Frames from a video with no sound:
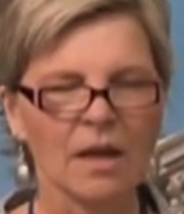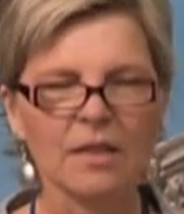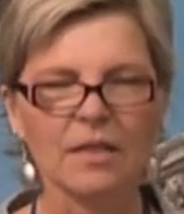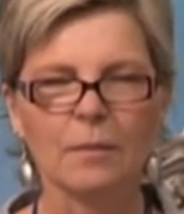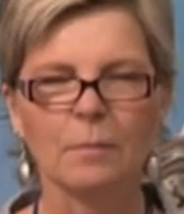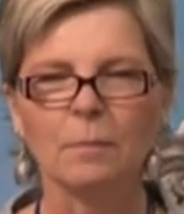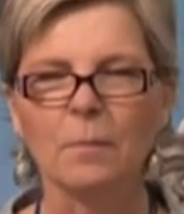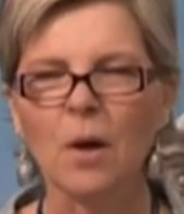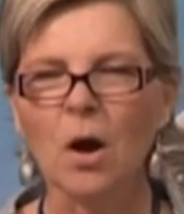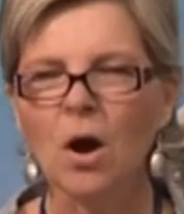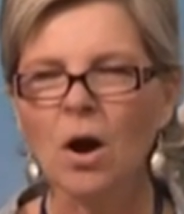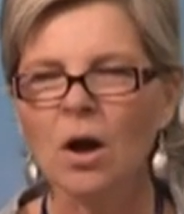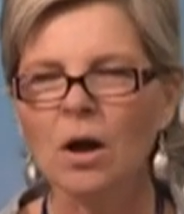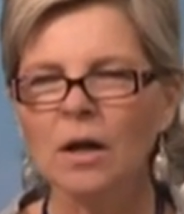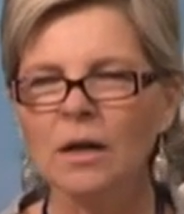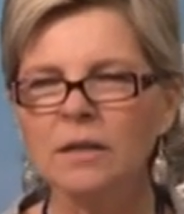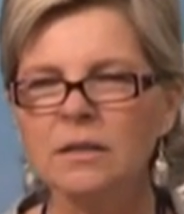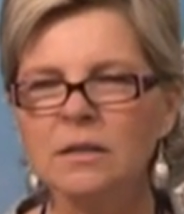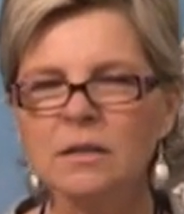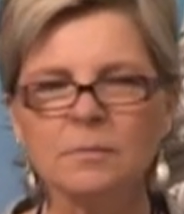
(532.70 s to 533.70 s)
The
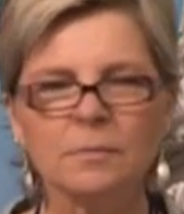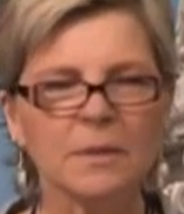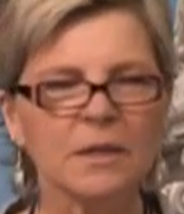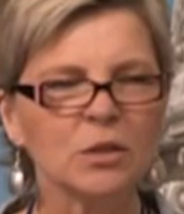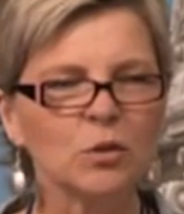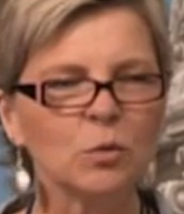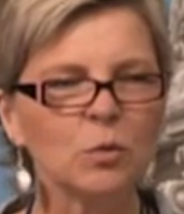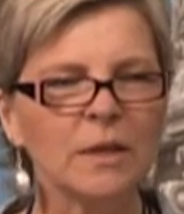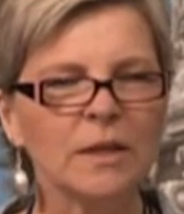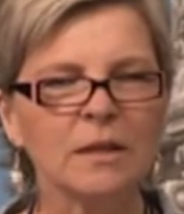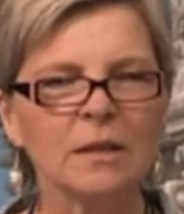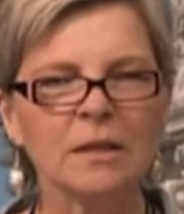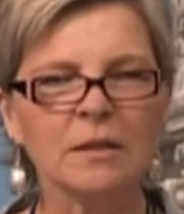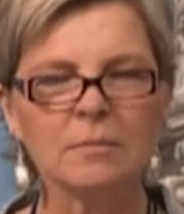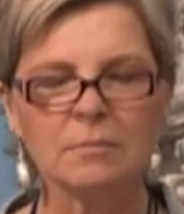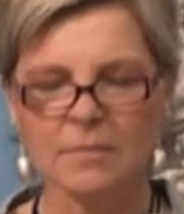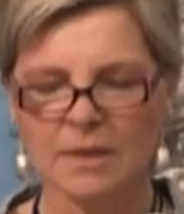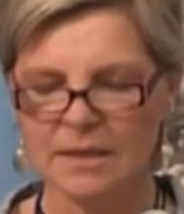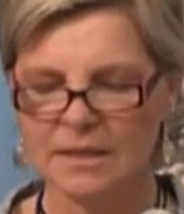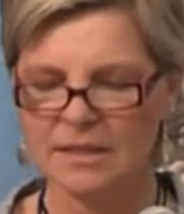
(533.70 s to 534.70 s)
bond between
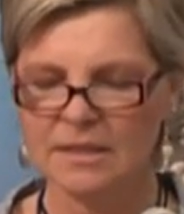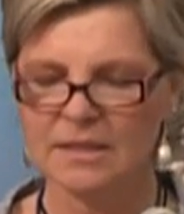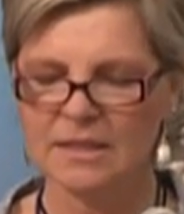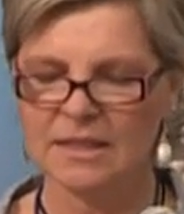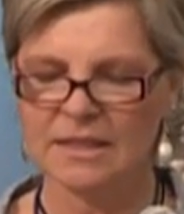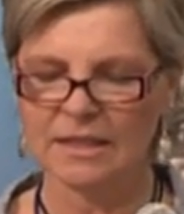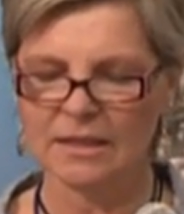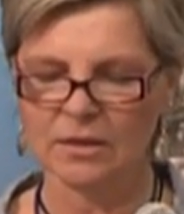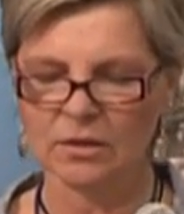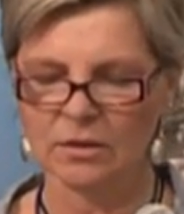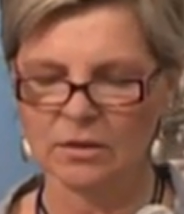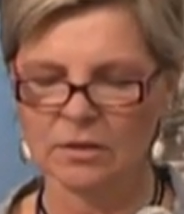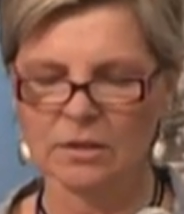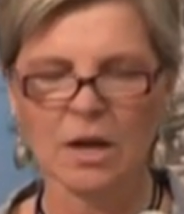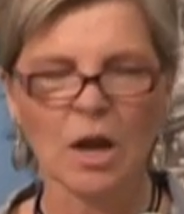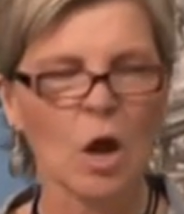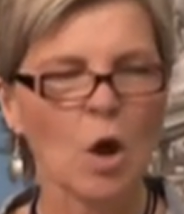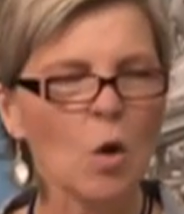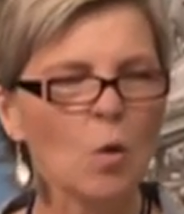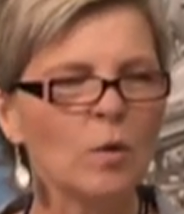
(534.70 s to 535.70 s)
them is sealed
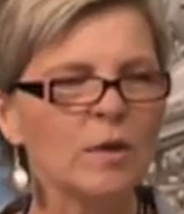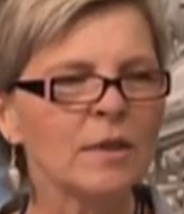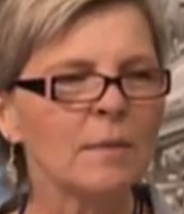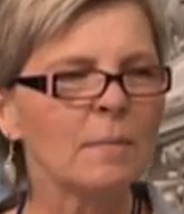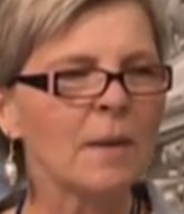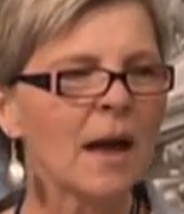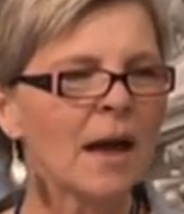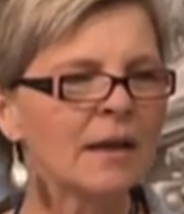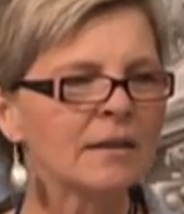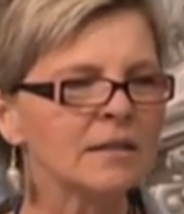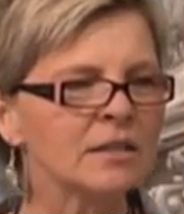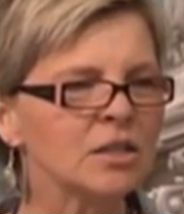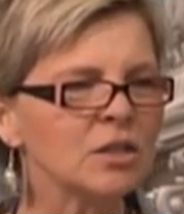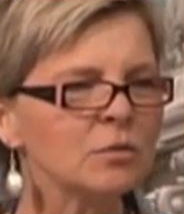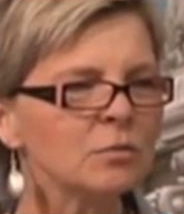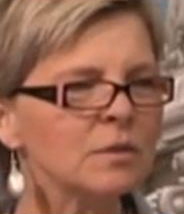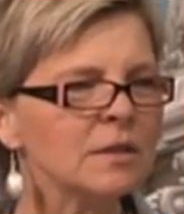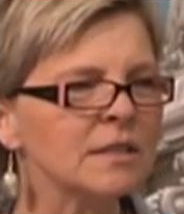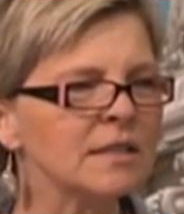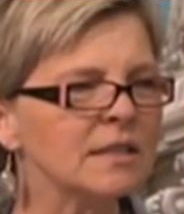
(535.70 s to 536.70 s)
when the
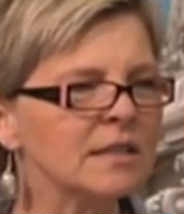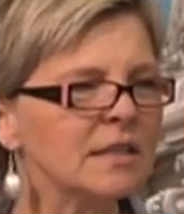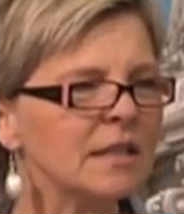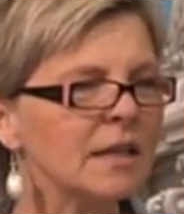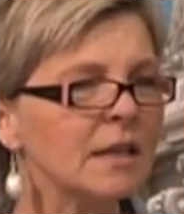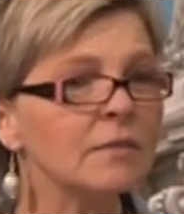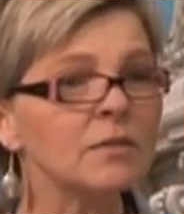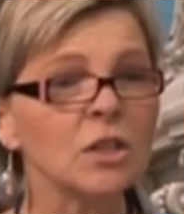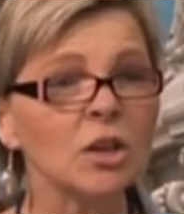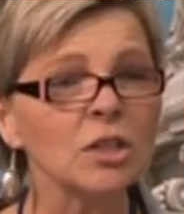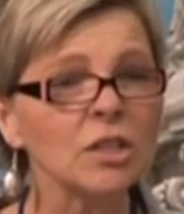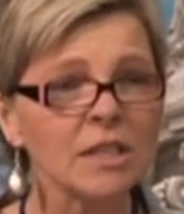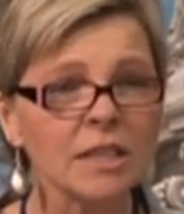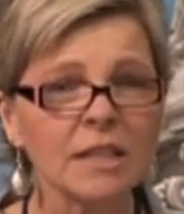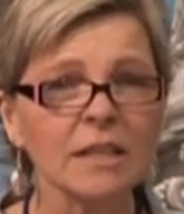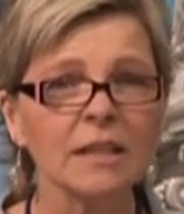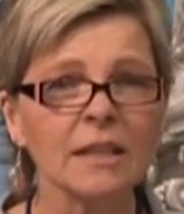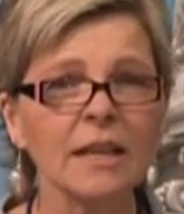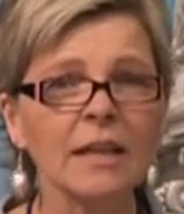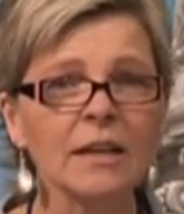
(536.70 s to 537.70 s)
pastor receives,
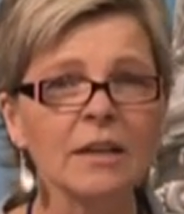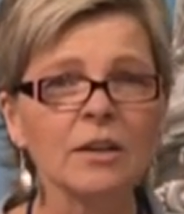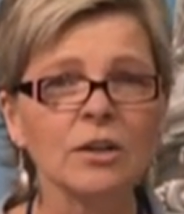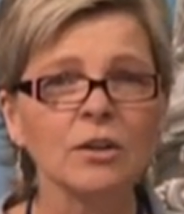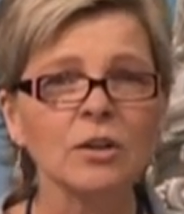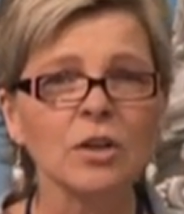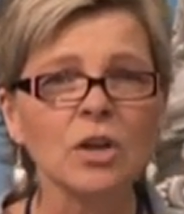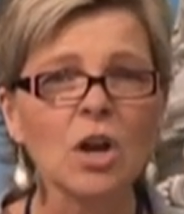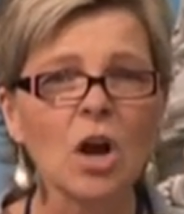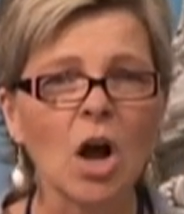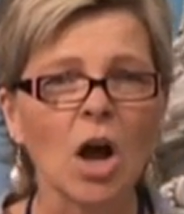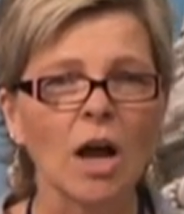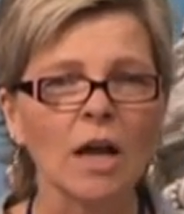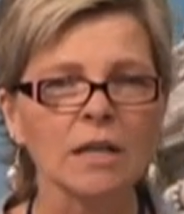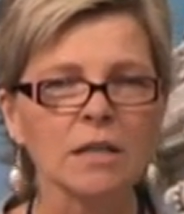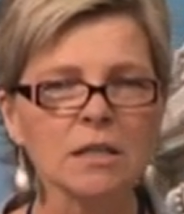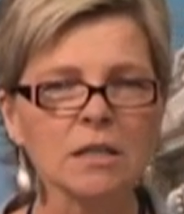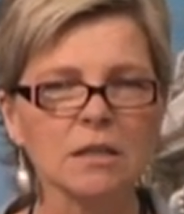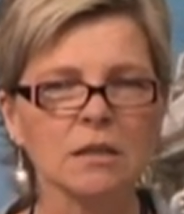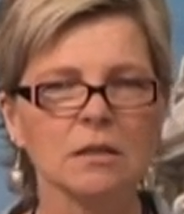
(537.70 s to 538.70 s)
articulated or
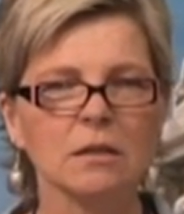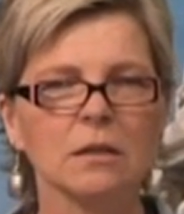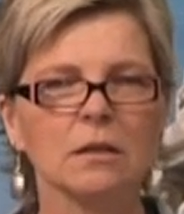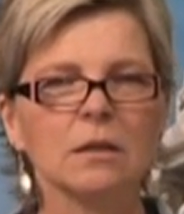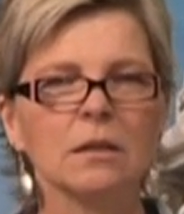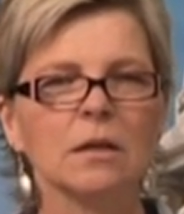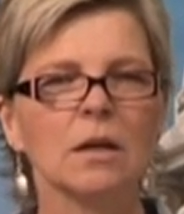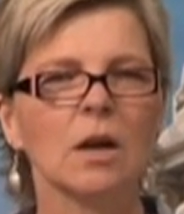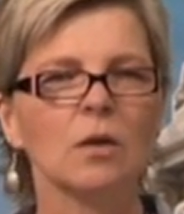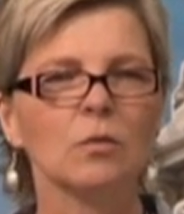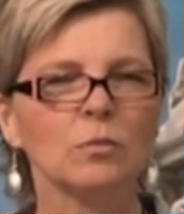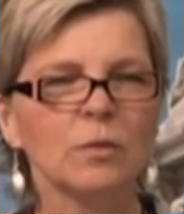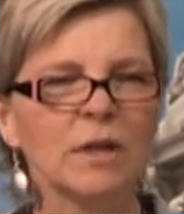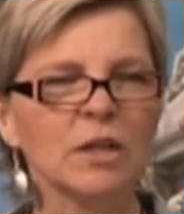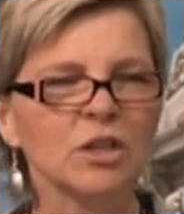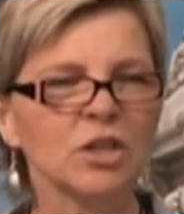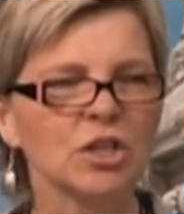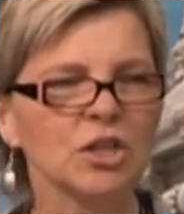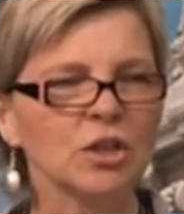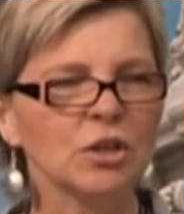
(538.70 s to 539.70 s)
not, a
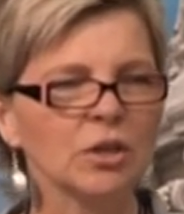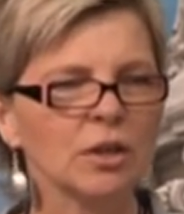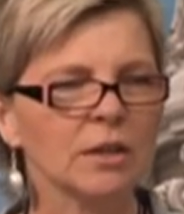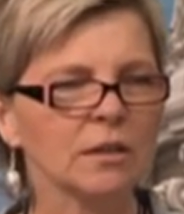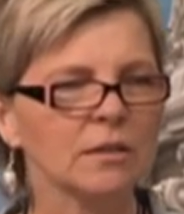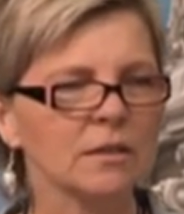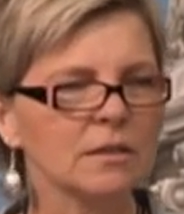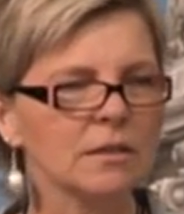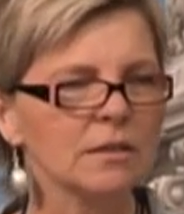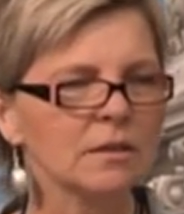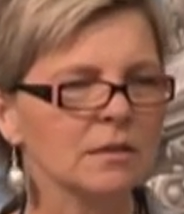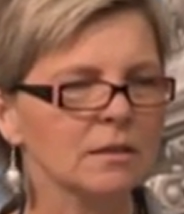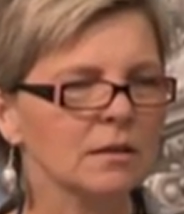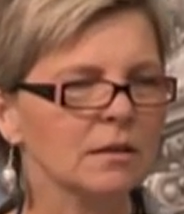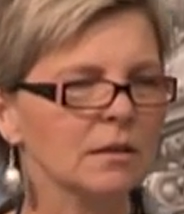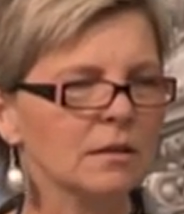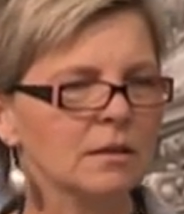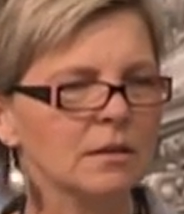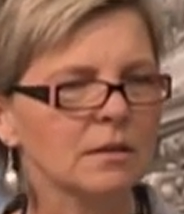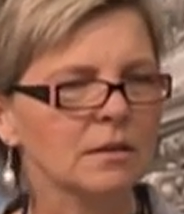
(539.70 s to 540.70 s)
reassurance
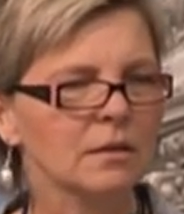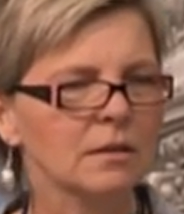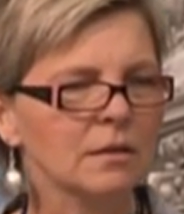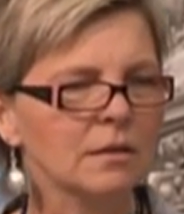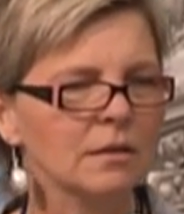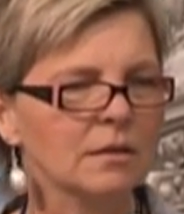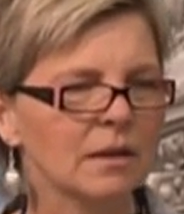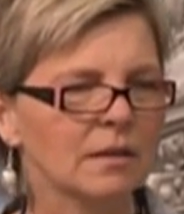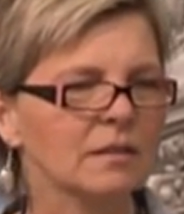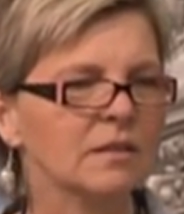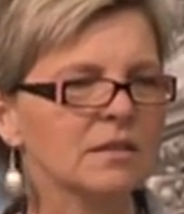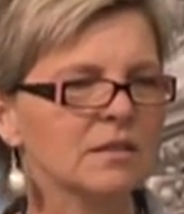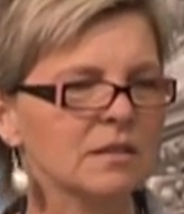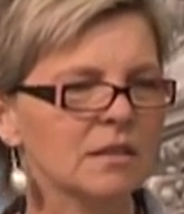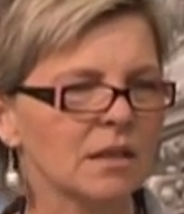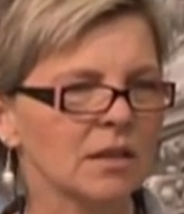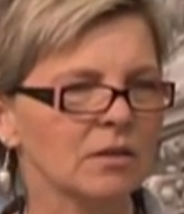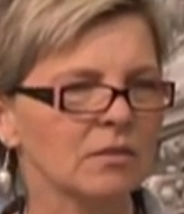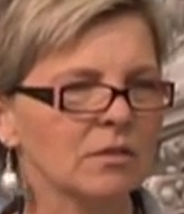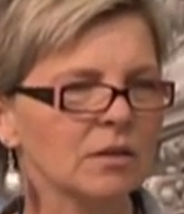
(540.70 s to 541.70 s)
that the
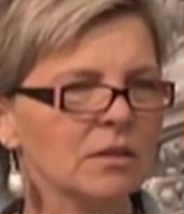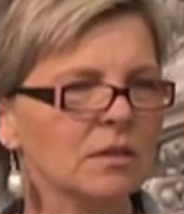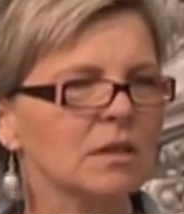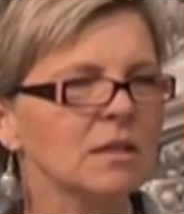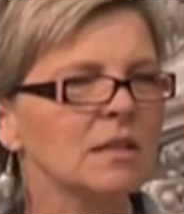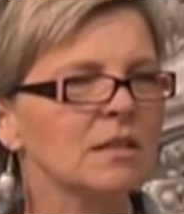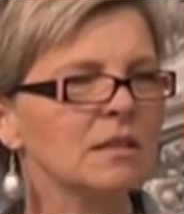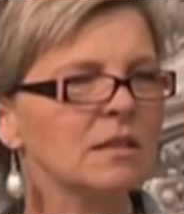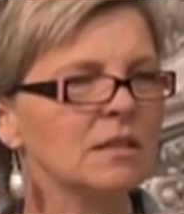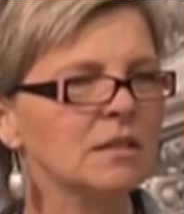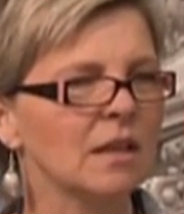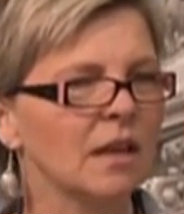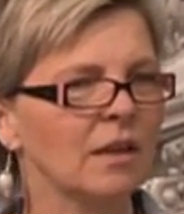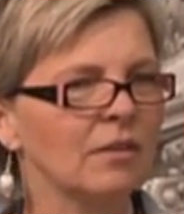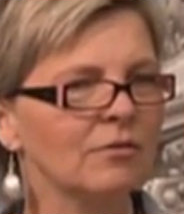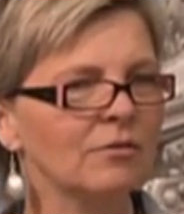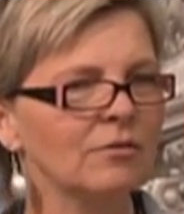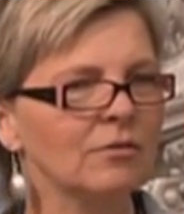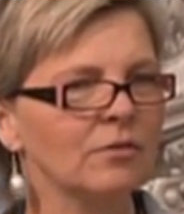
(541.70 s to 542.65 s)
secret is safe.